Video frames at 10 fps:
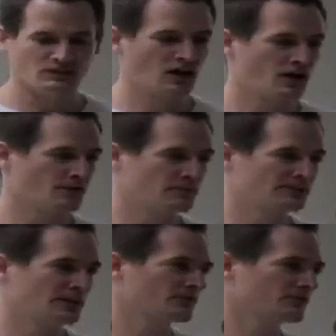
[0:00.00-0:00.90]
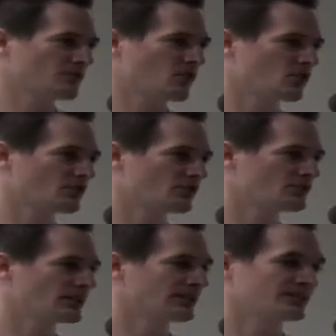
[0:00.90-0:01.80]
Adaptavist are
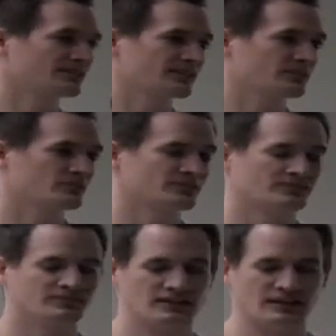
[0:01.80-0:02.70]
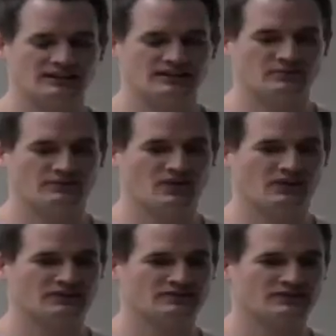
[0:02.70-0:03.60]
Atlassian experts. They
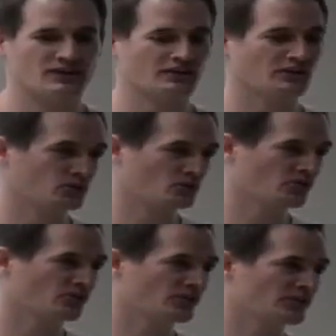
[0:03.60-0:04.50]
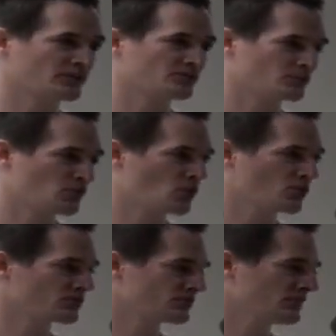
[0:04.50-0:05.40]
provide consultancy,
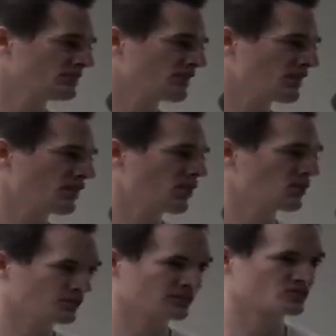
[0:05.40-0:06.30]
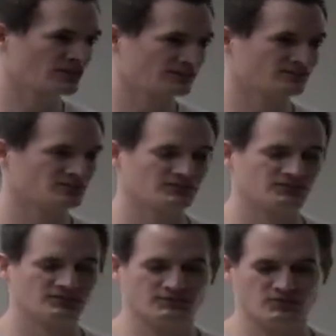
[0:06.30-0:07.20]
support, hosting and training
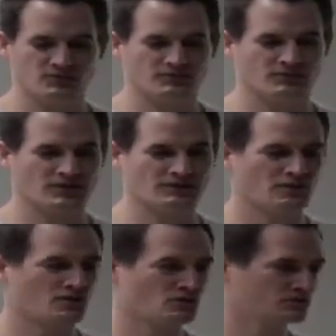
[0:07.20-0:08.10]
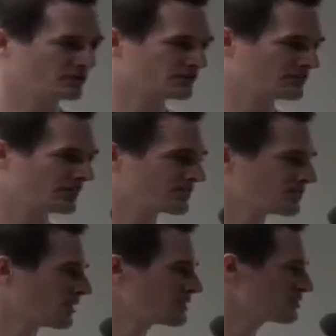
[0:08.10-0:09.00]
services for the whole kind of
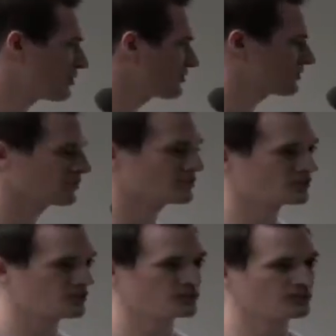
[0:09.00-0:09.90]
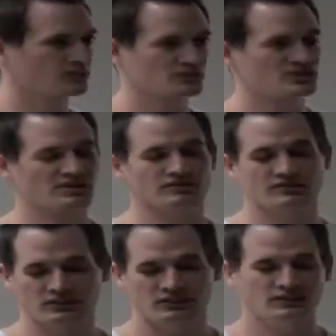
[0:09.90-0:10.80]
Atlassian range of products, not just Confluence, but Jira
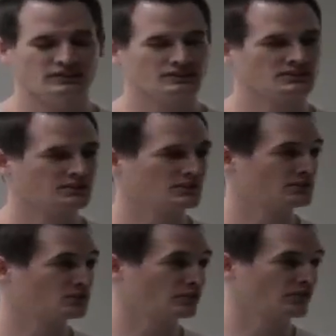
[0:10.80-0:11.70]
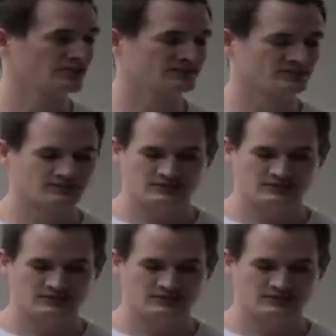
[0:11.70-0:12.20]
and all the rest.